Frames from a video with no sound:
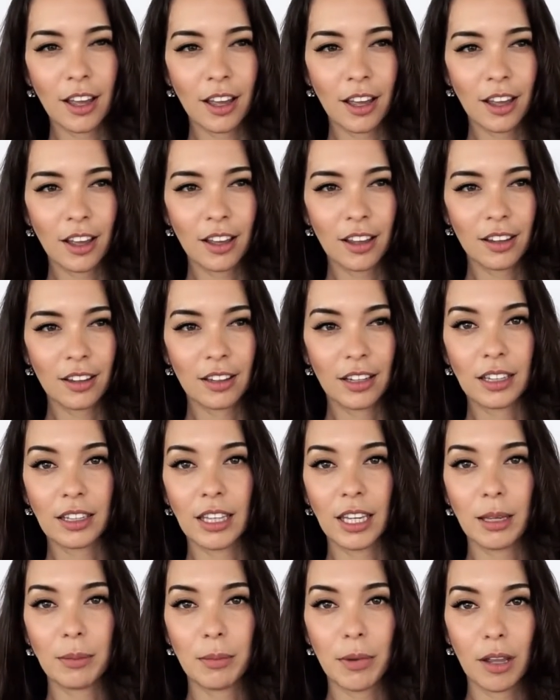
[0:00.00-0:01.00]

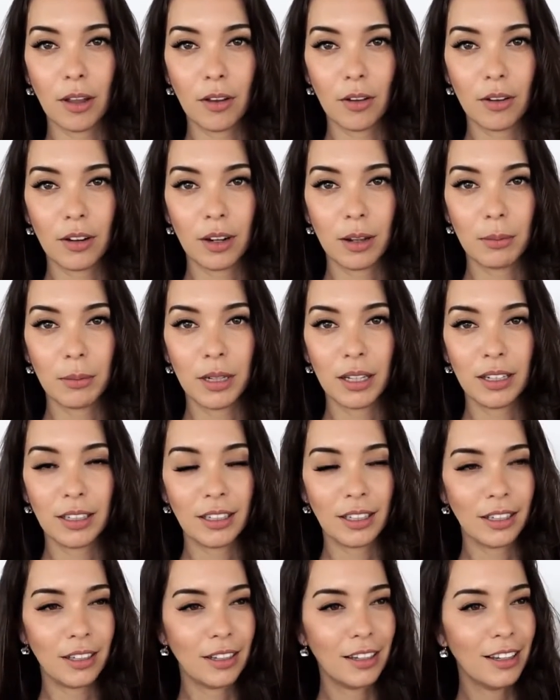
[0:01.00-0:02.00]
It came out, I'm
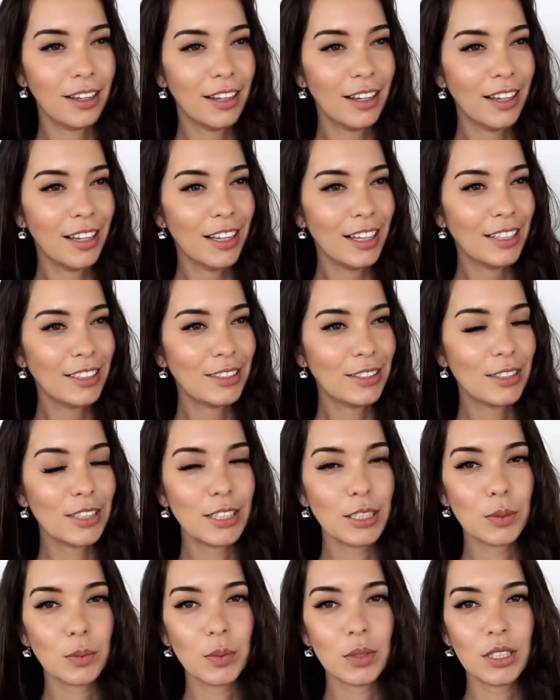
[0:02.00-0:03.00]
lucky. So
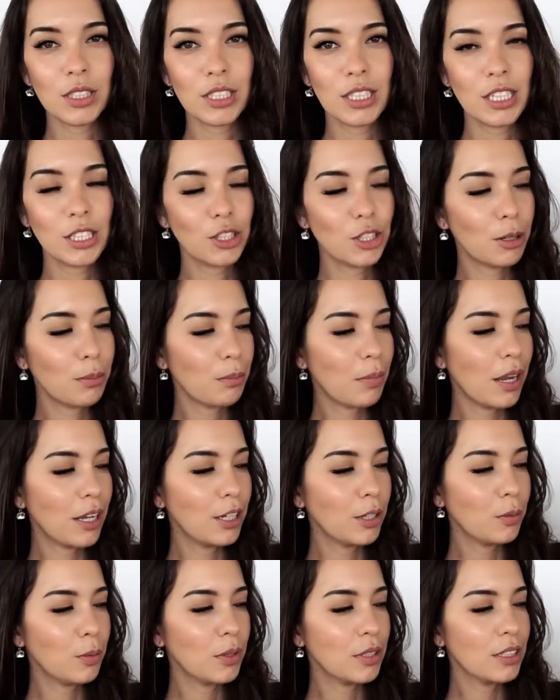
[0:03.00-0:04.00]
this is what C sharp
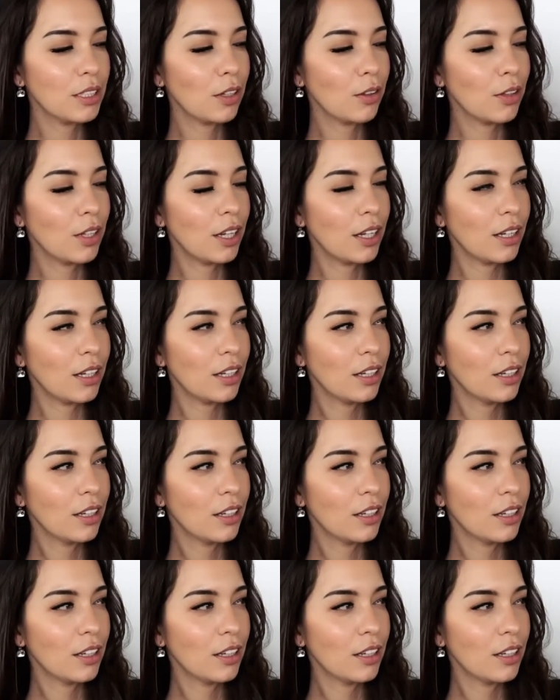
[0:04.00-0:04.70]
minor would sound like.